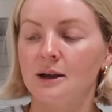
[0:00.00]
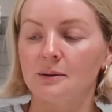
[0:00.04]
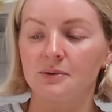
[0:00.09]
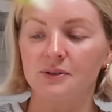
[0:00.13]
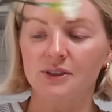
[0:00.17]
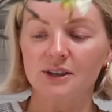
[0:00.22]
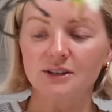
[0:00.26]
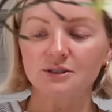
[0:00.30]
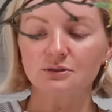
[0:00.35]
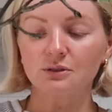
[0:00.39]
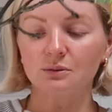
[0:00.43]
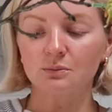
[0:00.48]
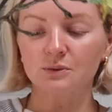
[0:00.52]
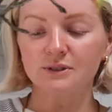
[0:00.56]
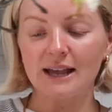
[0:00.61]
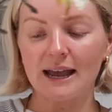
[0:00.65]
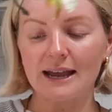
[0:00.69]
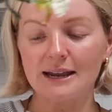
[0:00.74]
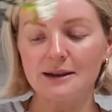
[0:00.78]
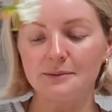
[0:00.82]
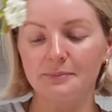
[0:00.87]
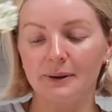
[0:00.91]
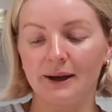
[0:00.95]
But this one was
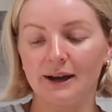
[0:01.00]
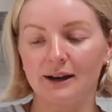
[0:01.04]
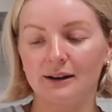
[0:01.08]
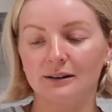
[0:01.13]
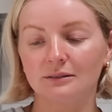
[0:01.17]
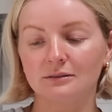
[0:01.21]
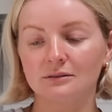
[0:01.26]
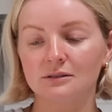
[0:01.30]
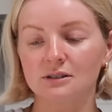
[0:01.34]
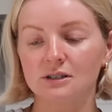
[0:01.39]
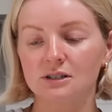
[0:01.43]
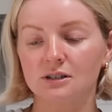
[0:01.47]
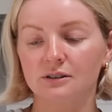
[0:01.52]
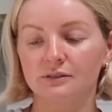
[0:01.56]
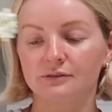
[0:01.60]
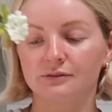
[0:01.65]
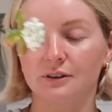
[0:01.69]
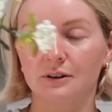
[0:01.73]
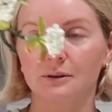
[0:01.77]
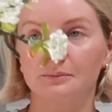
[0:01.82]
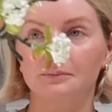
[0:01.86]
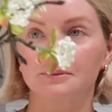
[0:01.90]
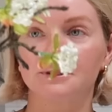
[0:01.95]
£8
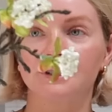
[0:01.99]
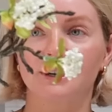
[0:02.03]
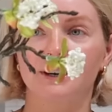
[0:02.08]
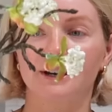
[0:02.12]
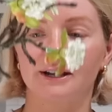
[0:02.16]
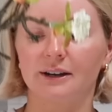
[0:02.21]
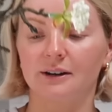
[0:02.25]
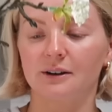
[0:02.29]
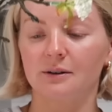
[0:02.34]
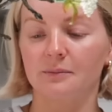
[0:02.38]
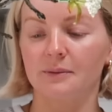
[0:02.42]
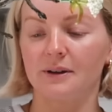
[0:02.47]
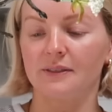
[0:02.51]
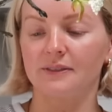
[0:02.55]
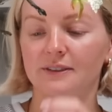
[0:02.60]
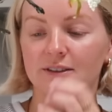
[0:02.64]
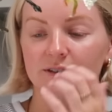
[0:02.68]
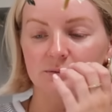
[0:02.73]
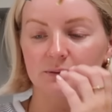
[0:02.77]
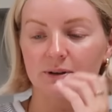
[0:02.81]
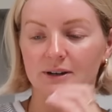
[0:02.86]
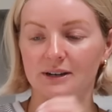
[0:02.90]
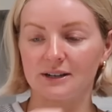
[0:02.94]
from Dunelm, and
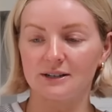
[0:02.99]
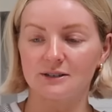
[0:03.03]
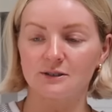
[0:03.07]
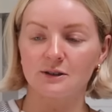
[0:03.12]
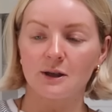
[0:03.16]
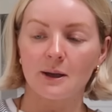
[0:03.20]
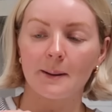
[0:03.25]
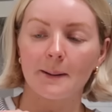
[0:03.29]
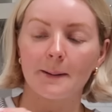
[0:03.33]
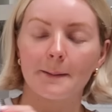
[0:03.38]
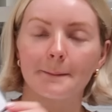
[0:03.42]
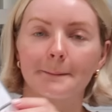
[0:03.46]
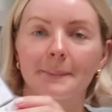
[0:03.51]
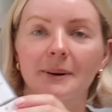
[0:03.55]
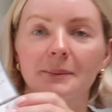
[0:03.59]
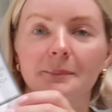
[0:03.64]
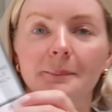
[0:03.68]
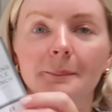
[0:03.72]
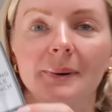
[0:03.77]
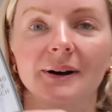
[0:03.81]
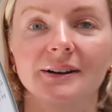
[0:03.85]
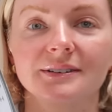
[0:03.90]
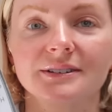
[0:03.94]
this one is
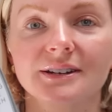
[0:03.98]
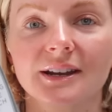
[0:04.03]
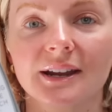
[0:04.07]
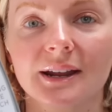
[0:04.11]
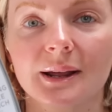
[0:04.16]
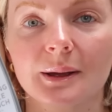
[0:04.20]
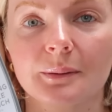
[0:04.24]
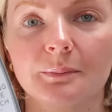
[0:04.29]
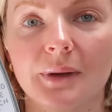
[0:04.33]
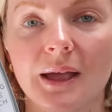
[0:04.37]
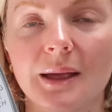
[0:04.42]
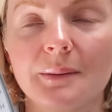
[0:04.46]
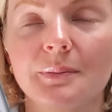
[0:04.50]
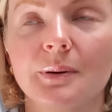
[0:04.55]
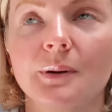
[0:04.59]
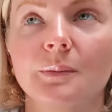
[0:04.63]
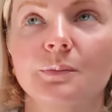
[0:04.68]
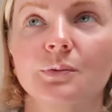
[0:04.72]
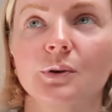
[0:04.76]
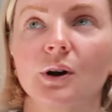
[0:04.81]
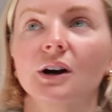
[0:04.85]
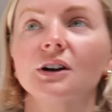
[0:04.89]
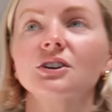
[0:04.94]
budding maple
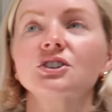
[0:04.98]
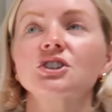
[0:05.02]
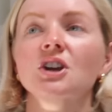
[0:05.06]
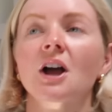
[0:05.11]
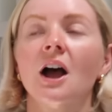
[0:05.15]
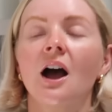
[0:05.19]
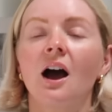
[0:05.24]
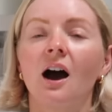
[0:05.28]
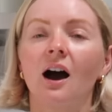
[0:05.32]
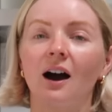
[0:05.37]
branch.